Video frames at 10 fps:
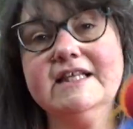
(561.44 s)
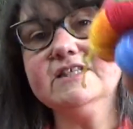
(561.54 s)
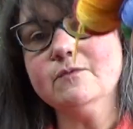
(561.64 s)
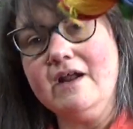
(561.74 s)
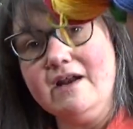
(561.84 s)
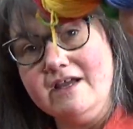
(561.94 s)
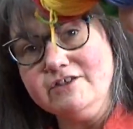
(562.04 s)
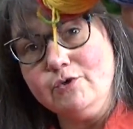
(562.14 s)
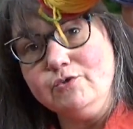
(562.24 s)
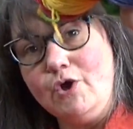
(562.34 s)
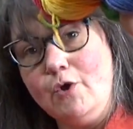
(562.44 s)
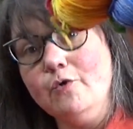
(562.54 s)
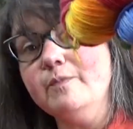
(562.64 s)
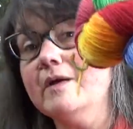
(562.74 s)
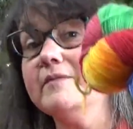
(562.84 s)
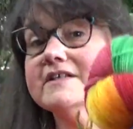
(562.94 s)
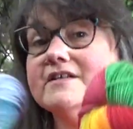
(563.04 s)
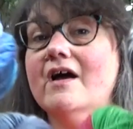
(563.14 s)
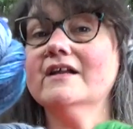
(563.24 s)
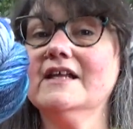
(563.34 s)
This one I don't know, but I'm
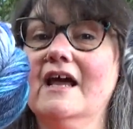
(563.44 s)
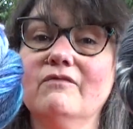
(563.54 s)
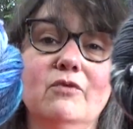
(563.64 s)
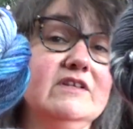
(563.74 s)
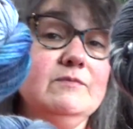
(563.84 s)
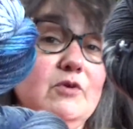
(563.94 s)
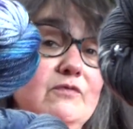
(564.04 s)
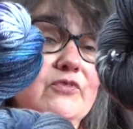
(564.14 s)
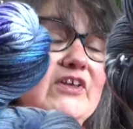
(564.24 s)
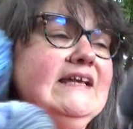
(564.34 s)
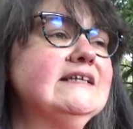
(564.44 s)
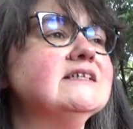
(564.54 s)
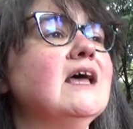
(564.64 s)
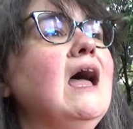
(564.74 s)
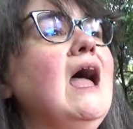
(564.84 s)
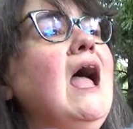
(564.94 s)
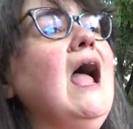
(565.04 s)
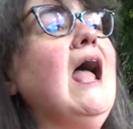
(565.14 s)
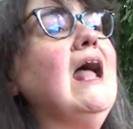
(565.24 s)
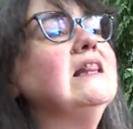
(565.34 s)
excited to have all these beautiful things.
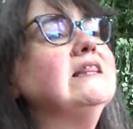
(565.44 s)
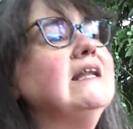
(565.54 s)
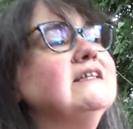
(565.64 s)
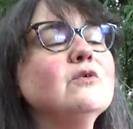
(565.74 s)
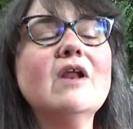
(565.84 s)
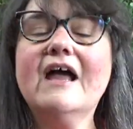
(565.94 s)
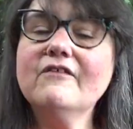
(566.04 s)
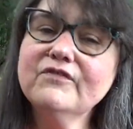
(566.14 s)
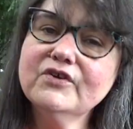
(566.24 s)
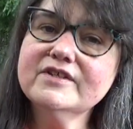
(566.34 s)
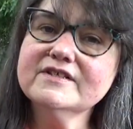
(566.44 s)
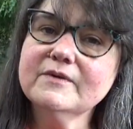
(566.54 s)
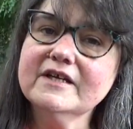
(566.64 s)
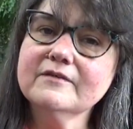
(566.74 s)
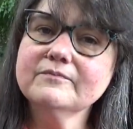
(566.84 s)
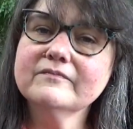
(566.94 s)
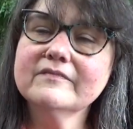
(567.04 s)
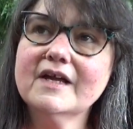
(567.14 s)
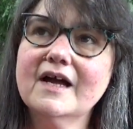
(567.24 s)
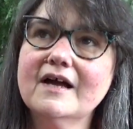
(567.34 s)
And that is all I have for you this week.
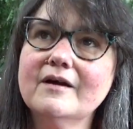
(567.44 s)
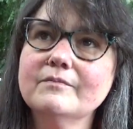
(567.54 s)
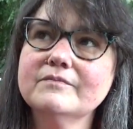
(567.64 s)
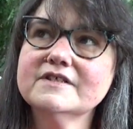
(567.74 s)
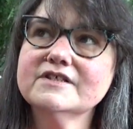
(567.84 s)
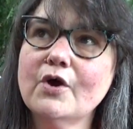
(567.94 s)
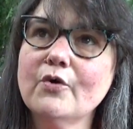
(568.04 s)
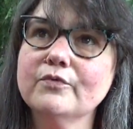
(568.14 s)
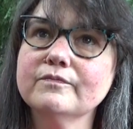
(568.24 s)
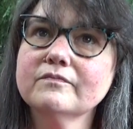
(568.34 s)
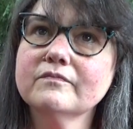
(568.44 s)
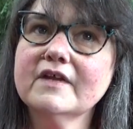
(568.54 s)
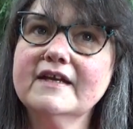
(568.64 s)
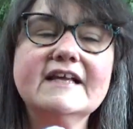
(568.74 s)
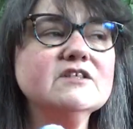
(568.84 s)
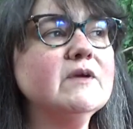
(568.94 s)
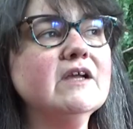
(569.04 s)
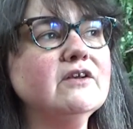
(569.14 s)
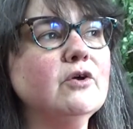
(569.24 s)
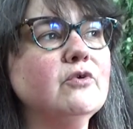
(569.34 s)
So next week
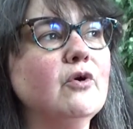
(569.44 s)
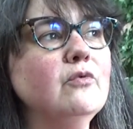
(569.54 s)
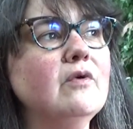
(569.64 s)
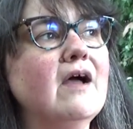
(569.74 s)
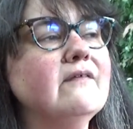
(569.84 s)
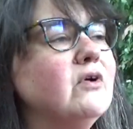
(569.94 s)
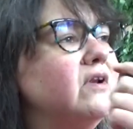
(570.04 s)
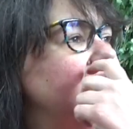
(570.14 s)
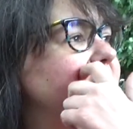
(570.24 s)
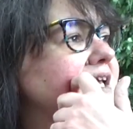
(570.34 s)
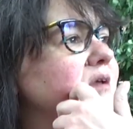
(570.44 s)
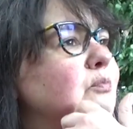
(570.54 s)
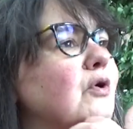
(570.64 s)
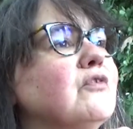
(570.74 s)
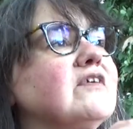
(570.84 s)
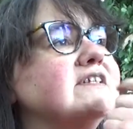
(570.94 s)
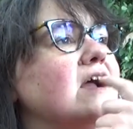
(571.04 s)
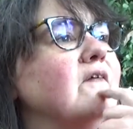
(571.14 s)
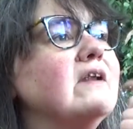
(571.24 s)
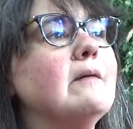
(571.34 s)
I don't know. I haven't got anything in progress
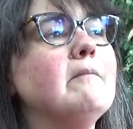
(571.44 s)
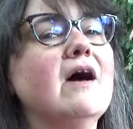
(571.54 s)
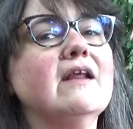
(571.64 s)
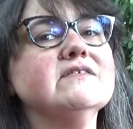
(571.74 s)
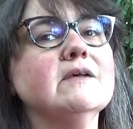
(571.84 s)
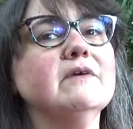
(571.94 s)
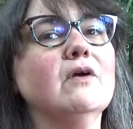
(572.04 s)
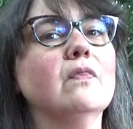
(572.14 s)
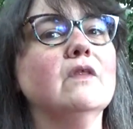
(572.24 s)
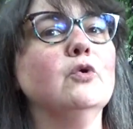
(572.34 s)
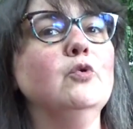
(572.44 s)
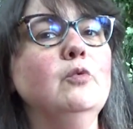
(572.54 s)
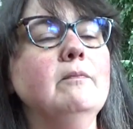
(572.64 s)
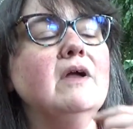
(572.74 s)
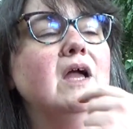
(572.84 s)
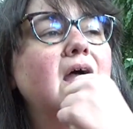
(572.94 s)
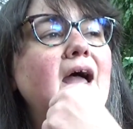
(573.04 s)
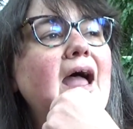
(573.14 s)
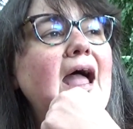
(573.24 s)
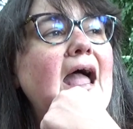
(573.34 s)
currently. I might have something on the loom.
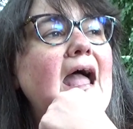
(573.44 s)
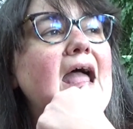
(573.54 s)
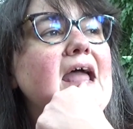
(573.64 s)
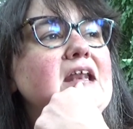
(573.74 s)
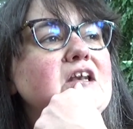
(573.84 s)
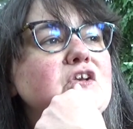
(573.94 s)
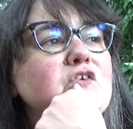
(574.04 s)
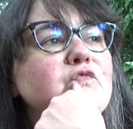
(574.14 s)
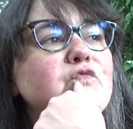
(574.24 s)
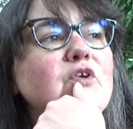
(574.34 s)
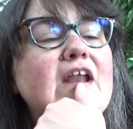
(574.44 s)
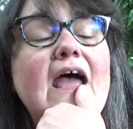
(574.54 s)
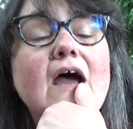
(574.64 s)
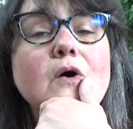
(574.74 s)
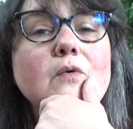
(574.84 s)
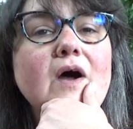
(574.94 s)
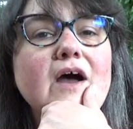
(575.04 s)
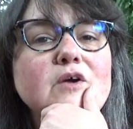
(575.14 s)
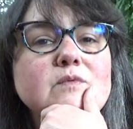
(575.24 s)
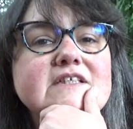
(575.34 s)
And for now,
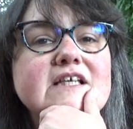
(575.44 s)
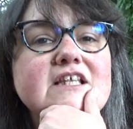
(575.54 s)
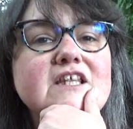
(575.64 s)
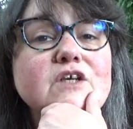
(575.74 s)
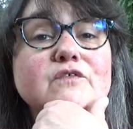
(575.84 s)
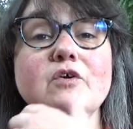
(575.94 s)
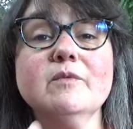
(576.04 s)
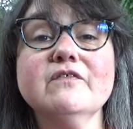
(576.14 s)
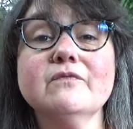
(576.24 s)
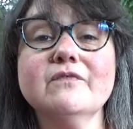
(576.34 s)
I will say thank you very much.